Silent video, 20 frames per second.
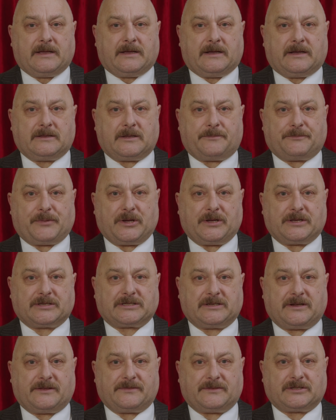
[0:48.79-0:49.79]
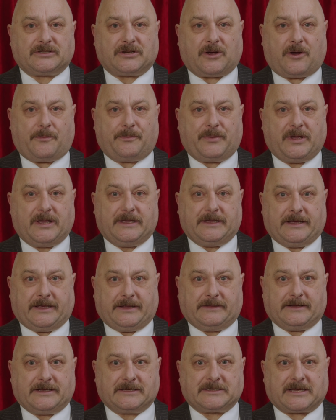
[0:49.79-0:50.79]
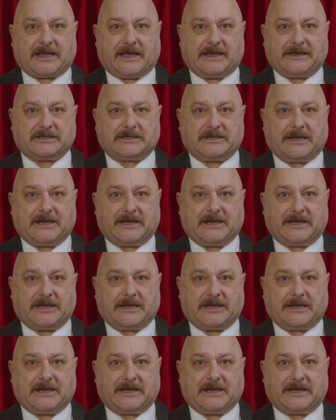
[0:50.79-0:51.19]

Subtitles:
And the person at the top, in this case